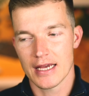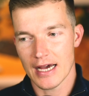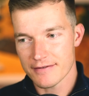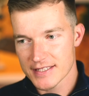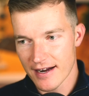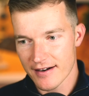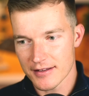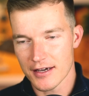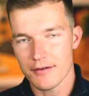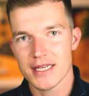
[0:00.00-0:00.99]
I've
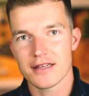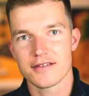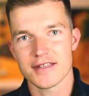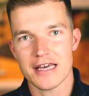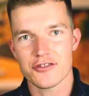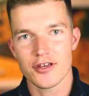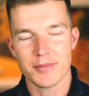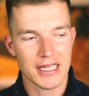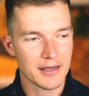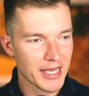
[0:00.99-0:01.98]
started going into that gym
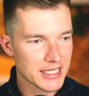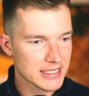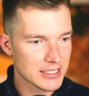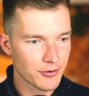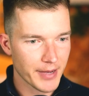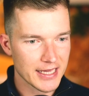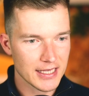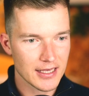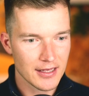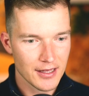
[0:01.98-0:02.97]
and I met so
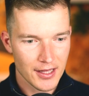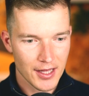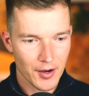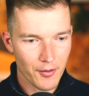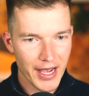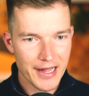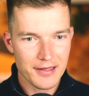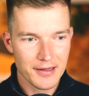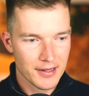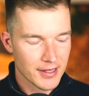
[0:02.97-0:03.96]
many,
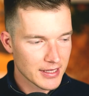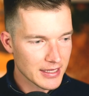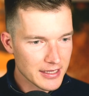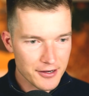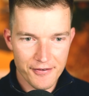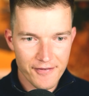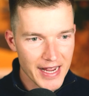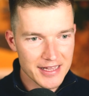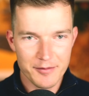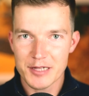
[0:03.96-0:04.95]
well,
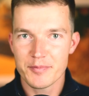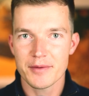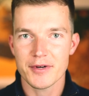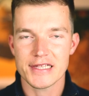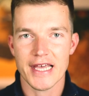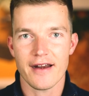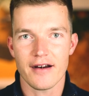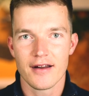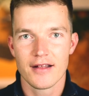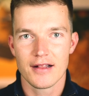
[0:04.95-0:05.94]
incredible people there.